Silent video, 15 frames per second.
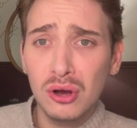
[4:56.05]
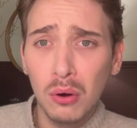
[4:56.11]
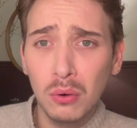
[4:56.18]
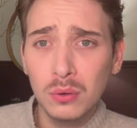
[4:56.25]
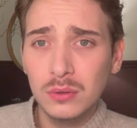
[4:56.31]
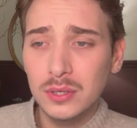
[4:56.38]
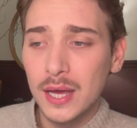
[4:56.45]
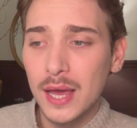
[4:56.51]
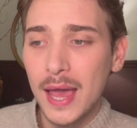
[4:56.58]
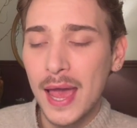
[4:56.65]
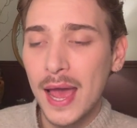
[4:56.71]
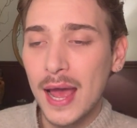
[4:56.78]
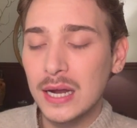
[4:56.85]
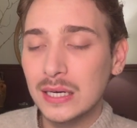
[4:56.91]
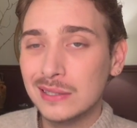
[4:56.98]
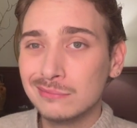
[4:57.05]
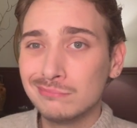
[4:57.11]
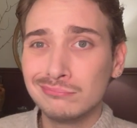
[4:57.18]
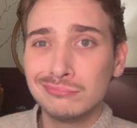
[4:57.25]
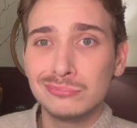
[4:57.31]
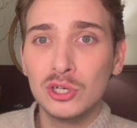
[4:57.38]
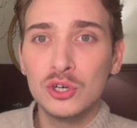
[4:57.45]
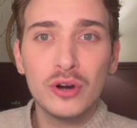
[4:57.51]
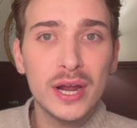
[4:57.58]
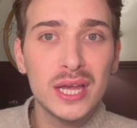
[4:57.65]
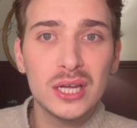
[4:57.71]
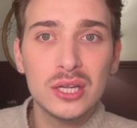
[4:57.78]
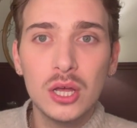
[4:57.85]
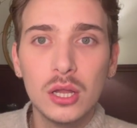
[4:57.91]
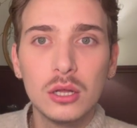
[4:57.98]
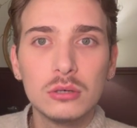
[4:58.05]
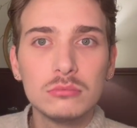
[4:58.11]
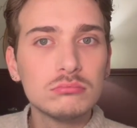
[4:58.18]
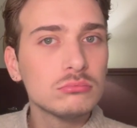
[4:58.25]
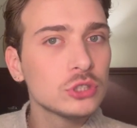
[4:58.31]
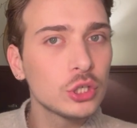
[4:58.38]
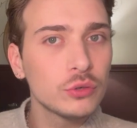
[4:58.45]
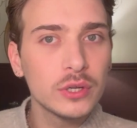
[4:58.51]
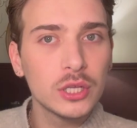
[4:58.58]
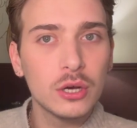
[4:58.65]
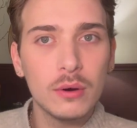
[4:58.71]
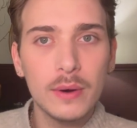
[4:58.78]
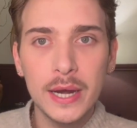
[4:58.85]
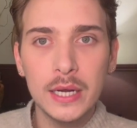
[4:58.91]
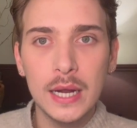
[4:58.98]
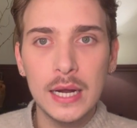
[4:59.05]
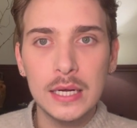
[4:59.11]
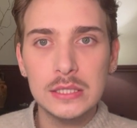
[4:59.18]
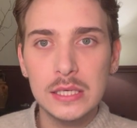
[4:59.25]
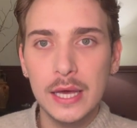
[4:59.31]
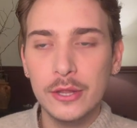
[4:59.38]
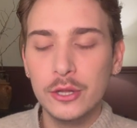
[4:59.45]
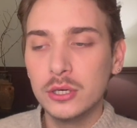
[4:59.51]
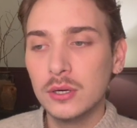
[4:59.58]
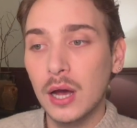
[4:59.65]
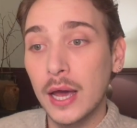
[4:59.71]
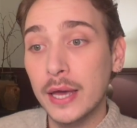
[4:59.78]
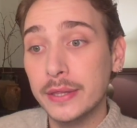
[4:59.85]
cold, and gray and yellow don't really go hand in hand together, I